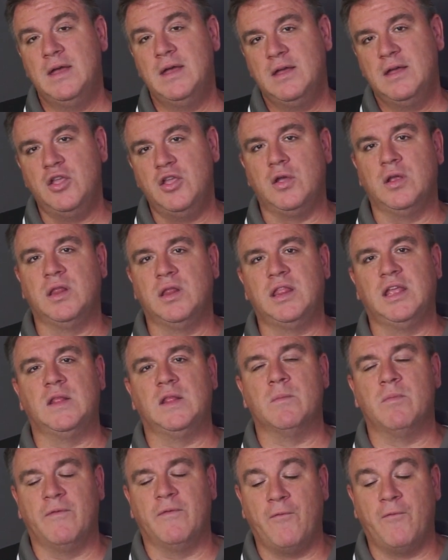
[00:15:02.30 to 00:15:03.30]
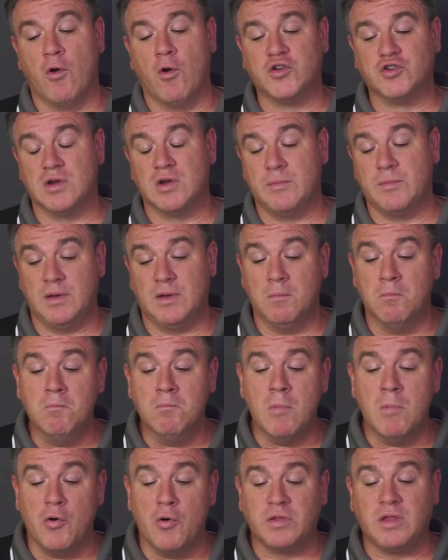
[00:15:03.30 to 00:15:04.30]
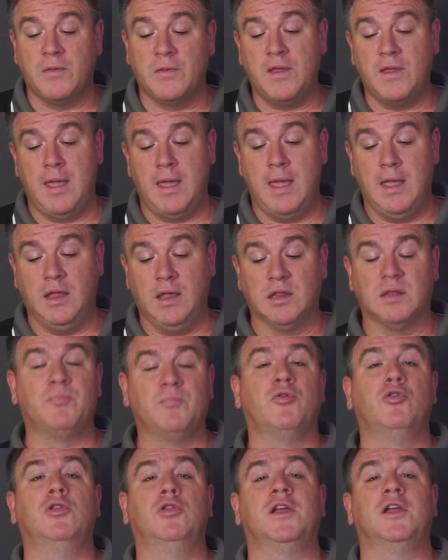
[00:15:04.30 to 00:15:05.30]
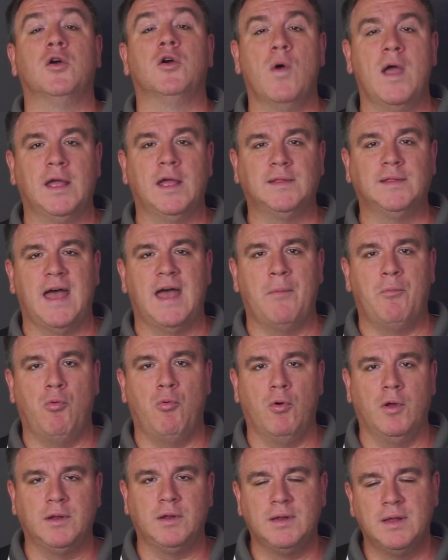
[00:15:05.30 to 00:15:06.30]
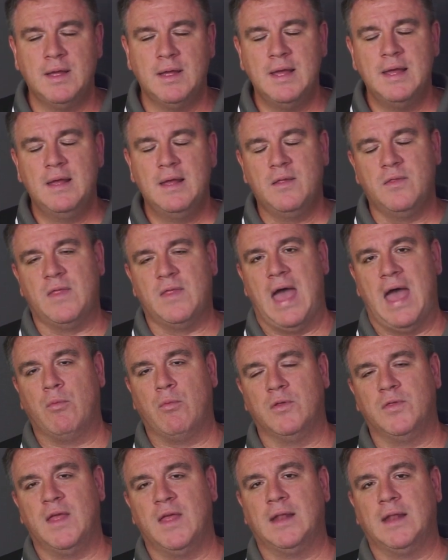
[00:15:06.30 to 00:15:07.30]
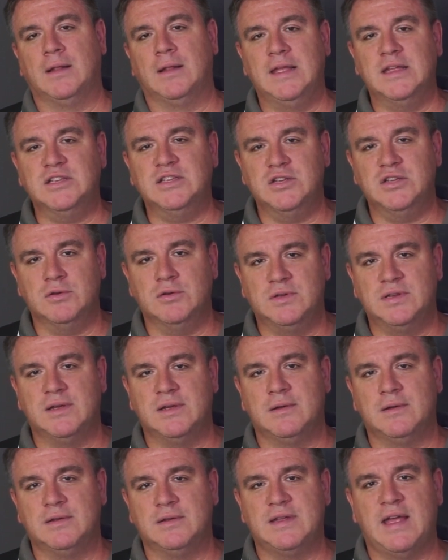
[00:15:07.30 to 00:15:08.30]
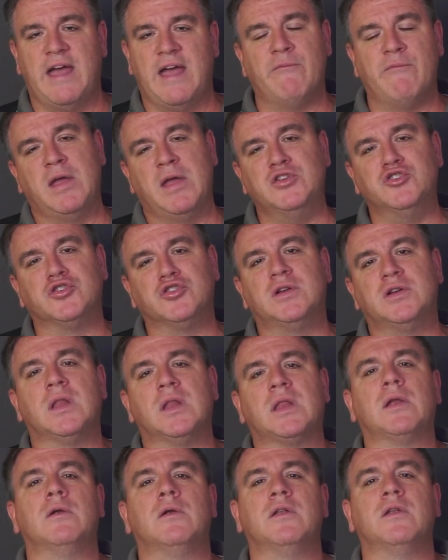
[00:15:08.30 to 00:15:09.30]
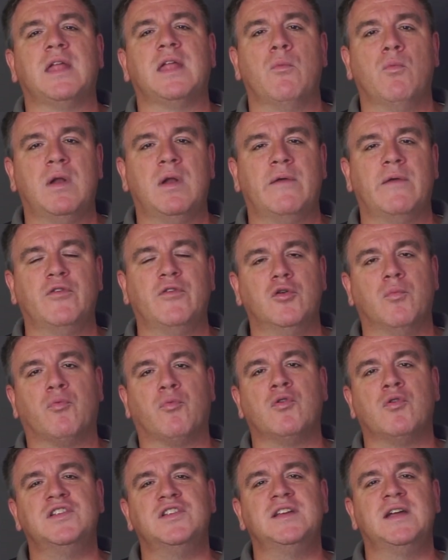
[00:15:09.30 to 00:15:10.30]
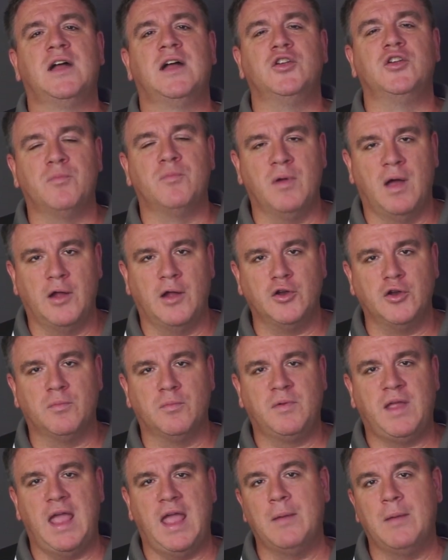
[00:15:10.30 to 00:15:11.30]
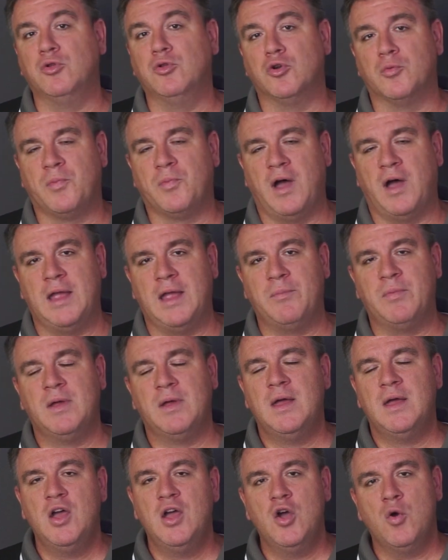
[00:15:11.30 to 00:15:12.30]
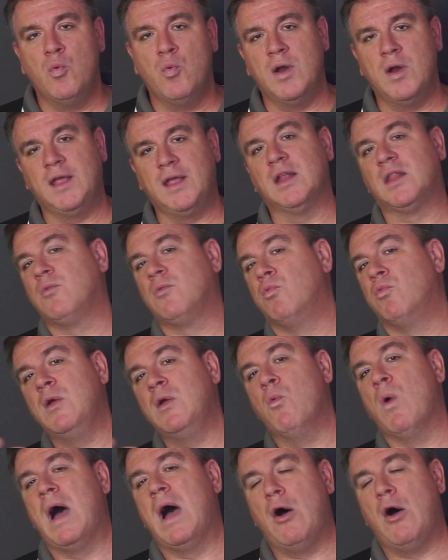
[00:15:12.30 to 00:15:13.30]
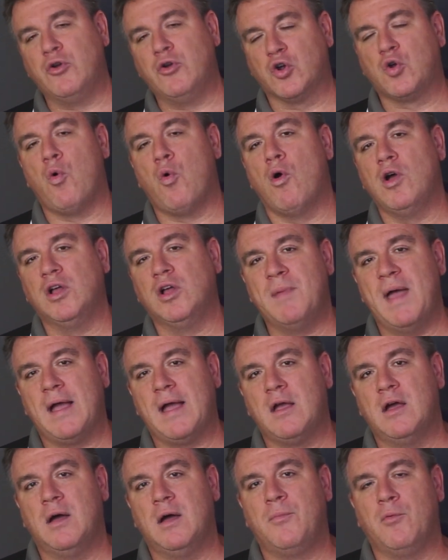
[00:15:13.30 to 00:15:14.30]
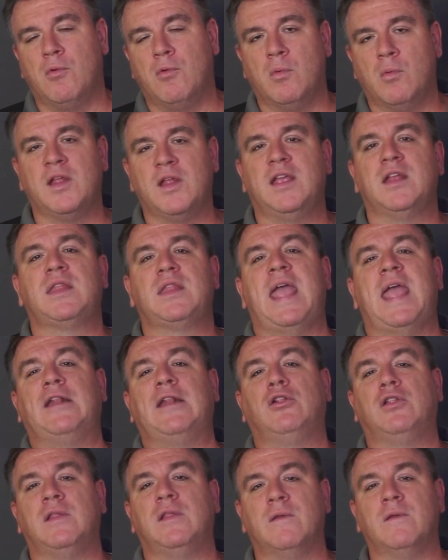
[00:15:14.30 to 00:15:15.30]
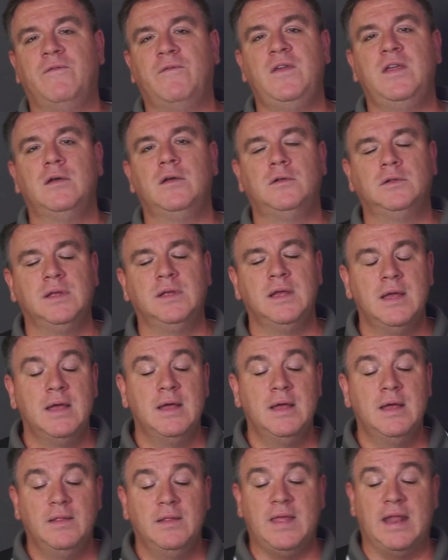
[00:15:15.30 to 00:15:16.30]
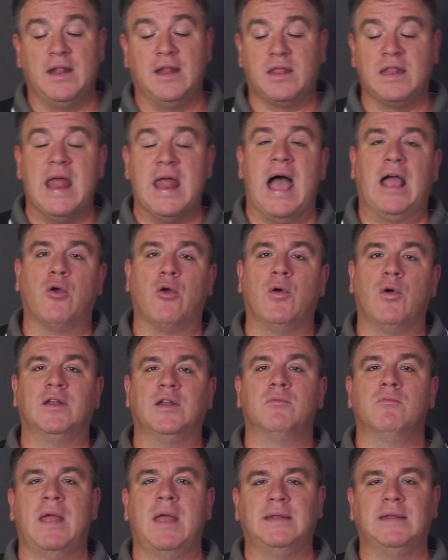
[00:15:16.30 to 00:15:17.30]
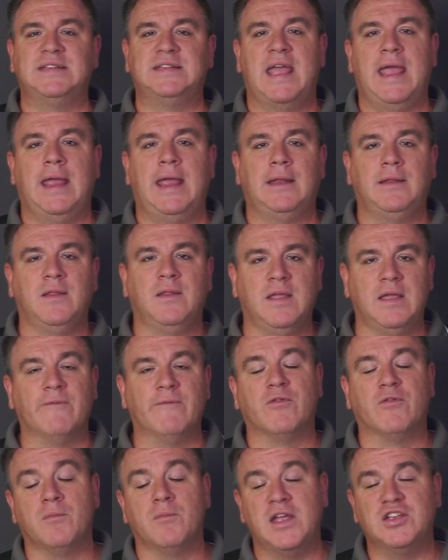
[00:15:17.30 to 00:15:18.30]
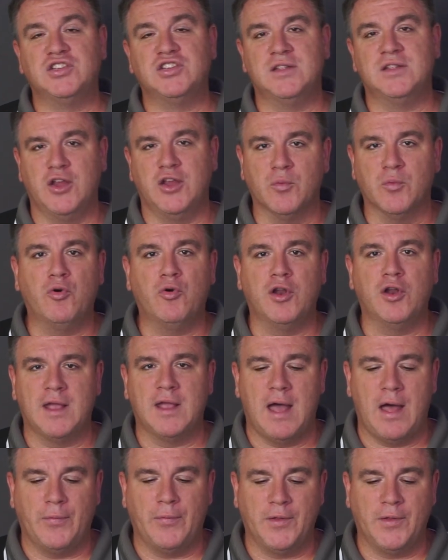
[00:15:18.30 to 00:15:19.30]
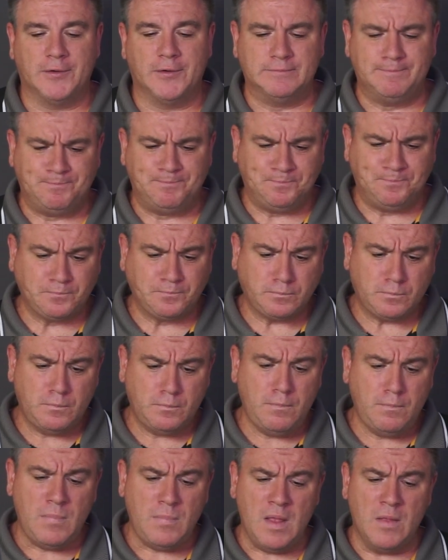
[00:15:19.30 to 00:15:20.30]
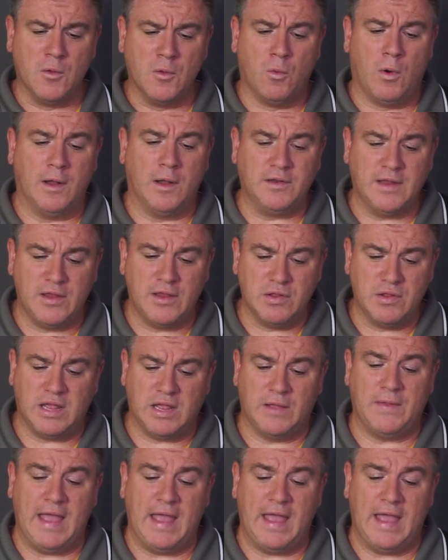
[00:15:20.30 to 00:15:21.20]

You can see in the before treatment, most of the ink is pulling away at that point. That would then lead you to have major concerns that whatever you're printing on your cable or pipe, when it gets rewound or coiled back up, or when it gets handled in the field, that it's not going to maintain the information that you're putting on there. The one that you see in the